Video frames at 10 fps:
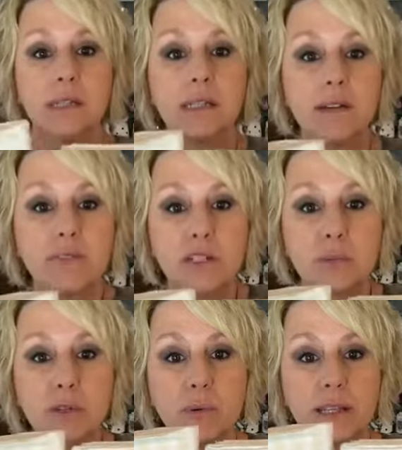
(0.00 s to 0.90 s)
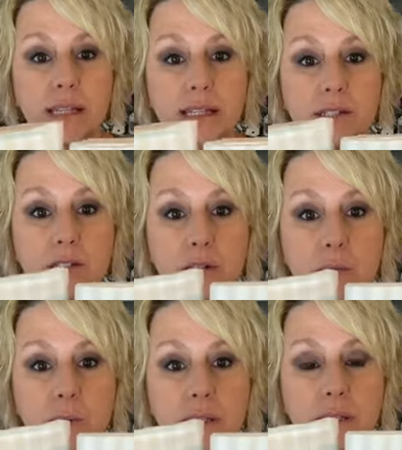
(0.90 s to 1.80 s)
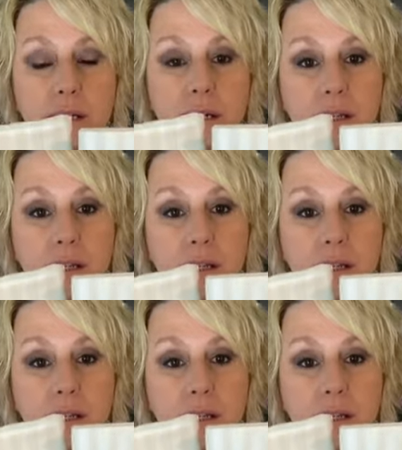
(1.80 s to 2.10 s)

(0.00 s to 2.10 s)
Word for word: the difference between these two ones.